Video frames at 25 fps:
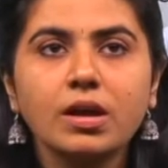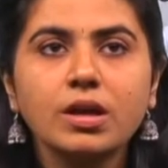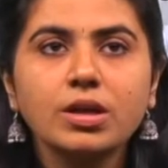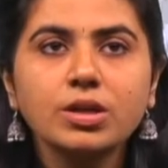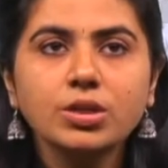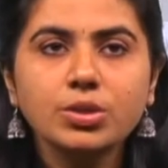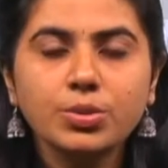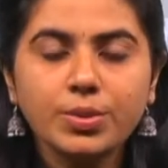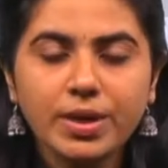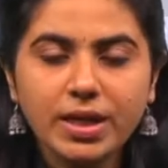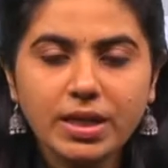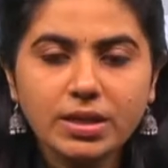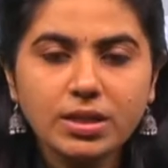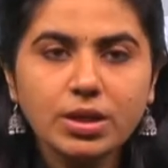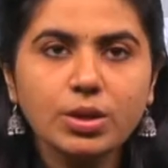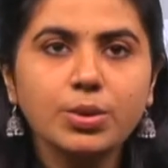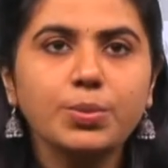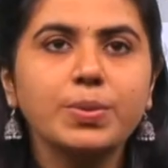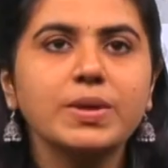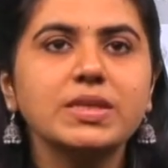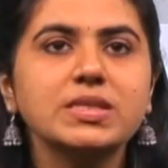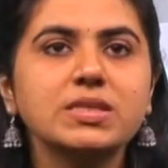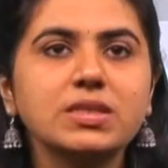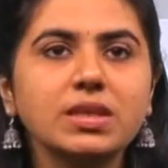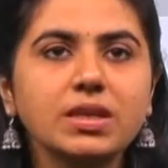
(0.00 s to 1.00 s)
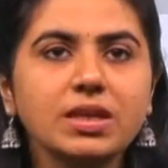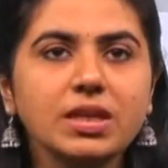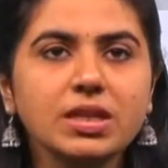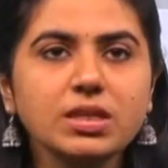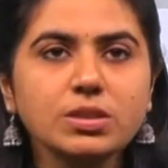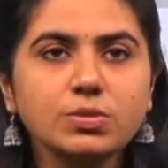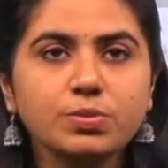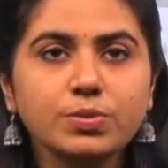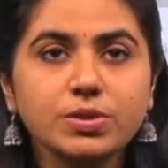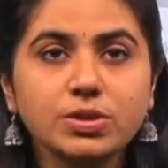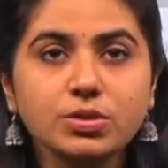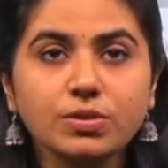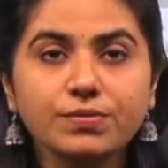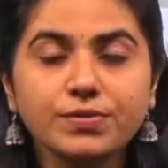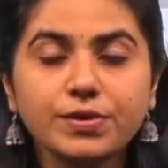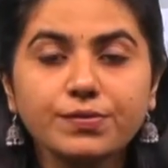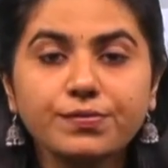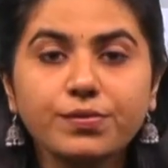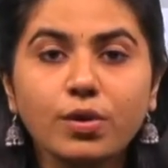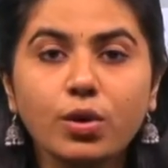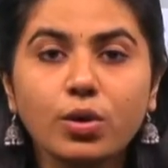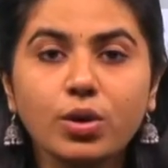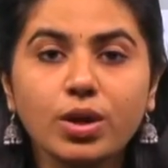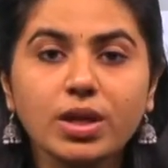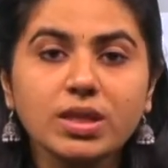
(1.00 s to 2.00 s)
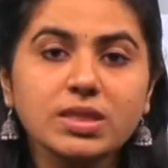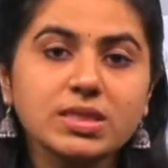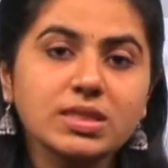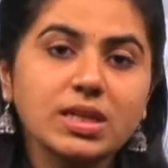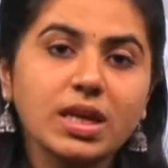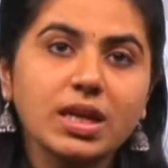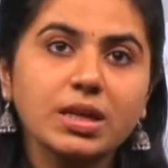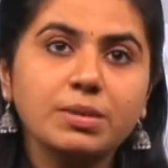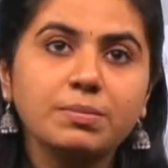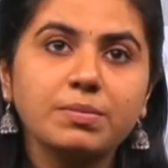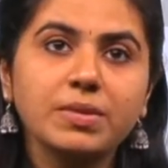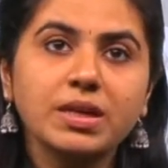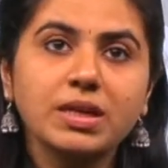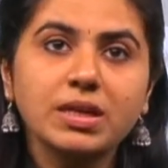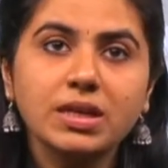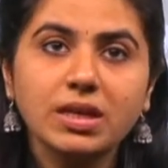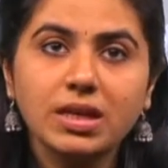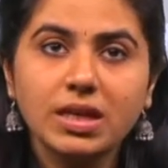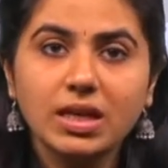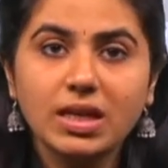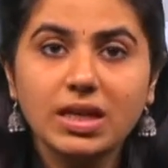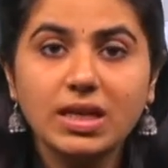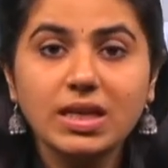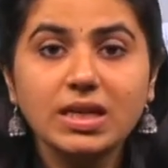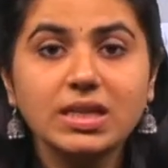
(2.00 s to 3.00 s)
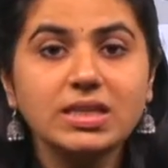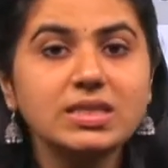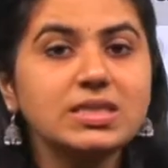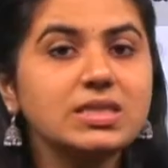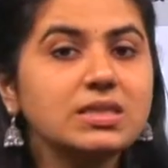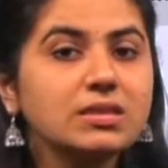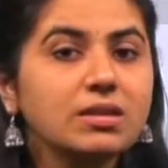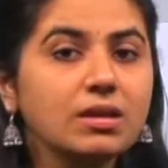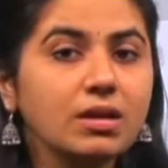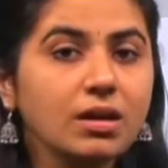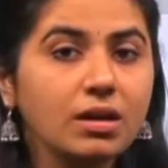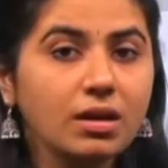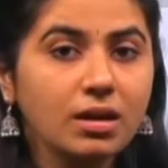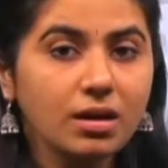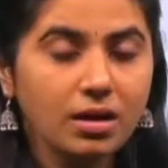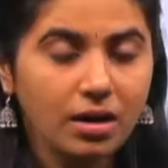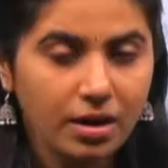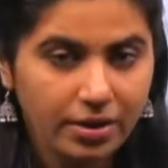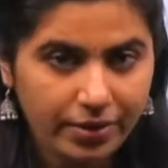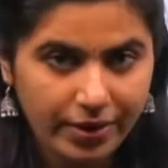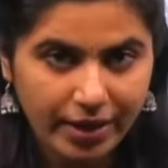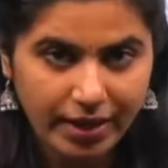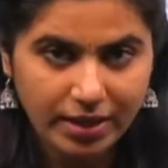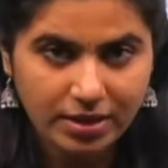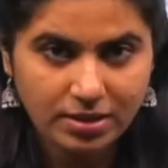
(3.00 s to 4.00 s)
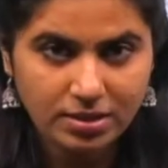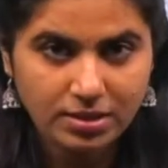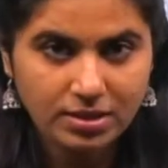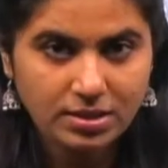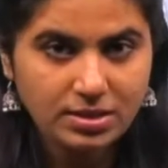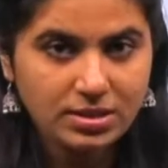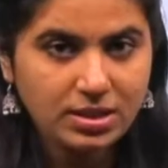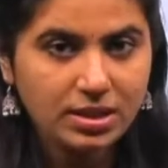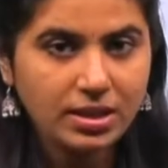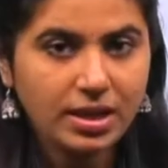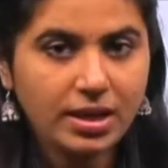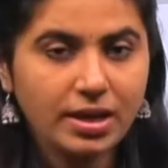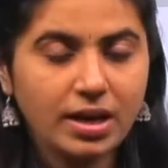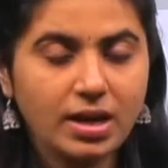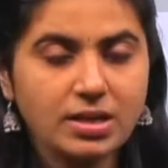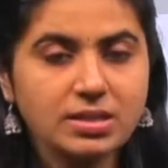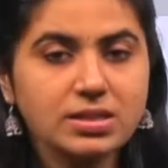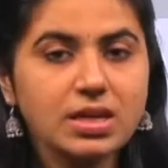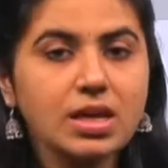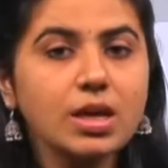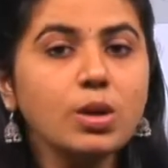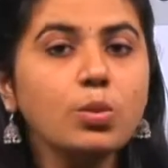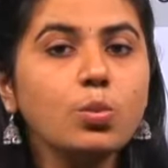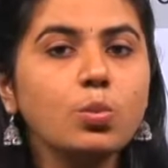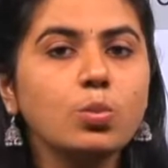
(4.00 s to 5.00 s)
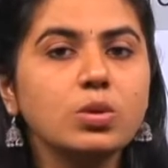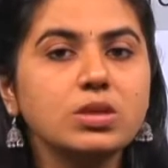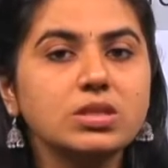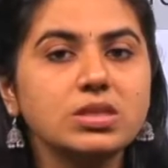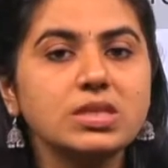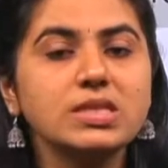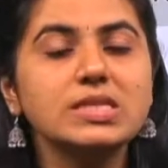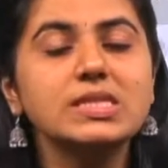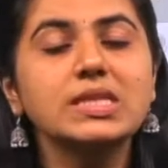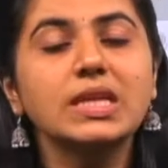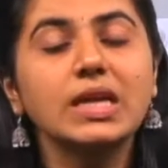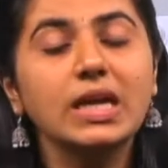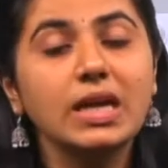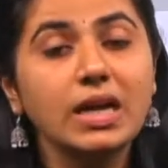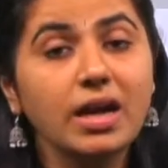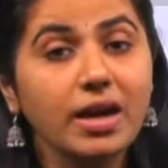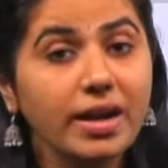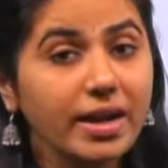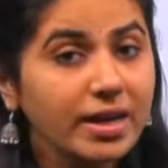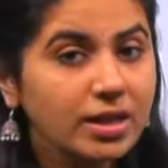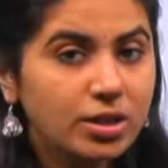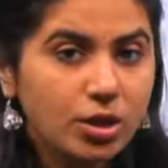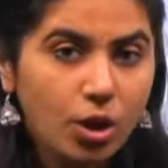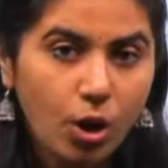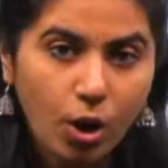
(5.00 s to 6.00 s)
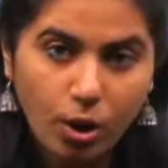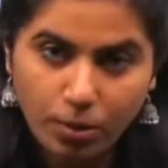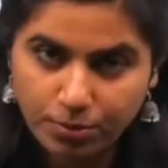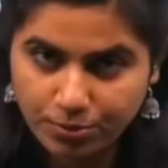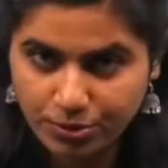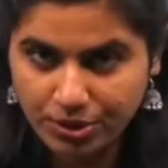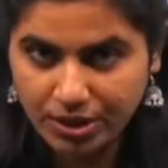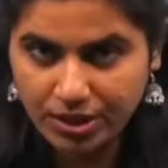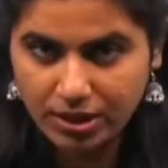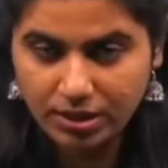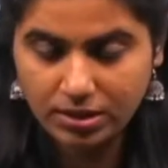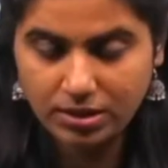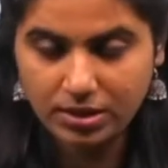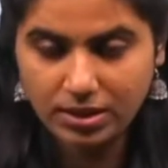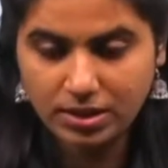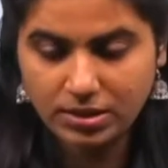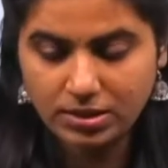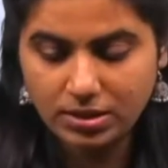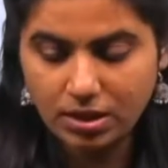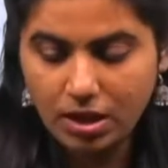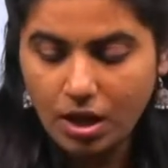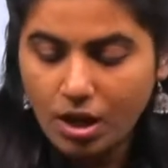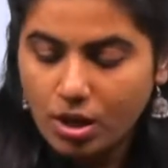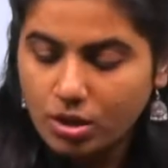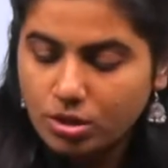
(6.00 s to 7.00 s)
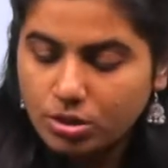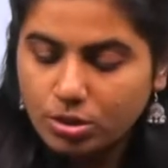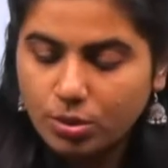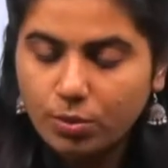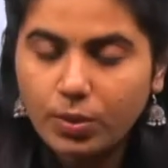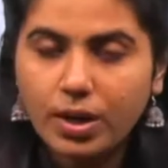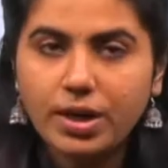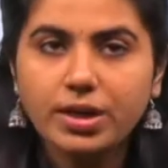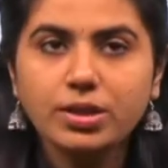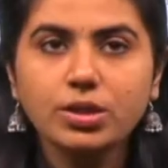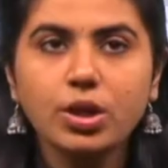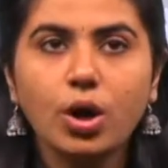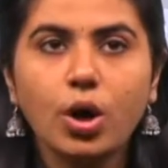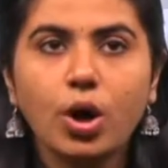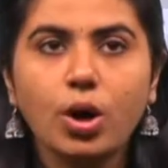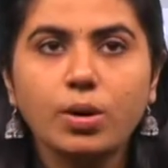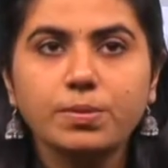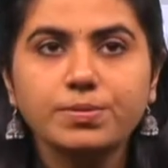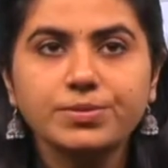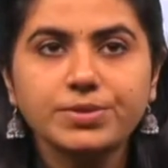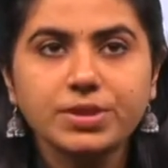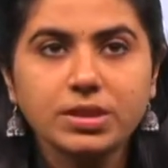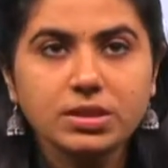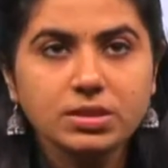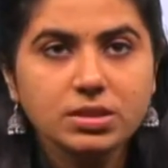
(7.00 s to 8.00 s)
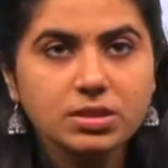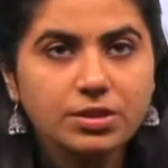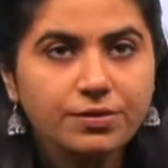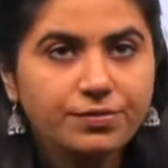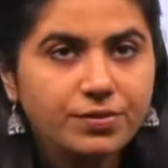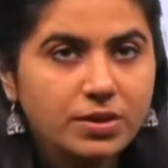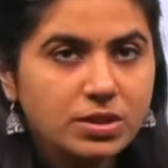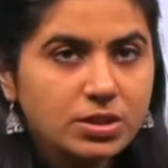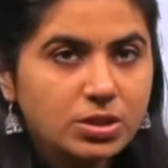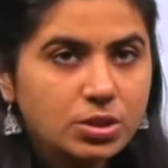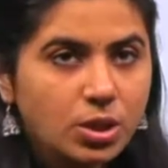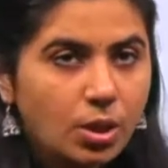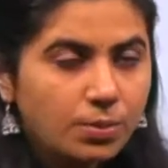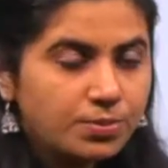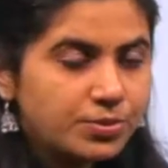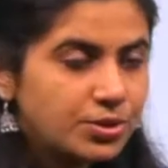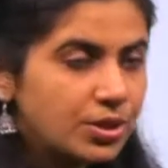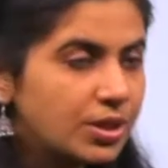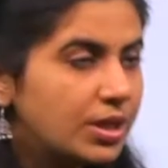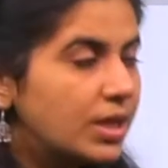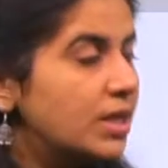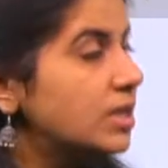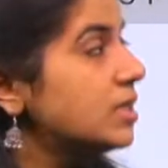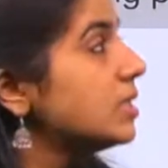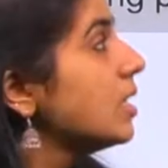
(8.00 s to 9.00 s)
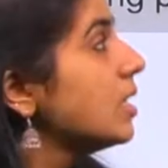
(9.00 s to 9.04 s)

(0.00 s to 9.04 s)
Today the question is, which of the following statement is correct? See, they are asking which is correct option in this. So what are the options? The first option is,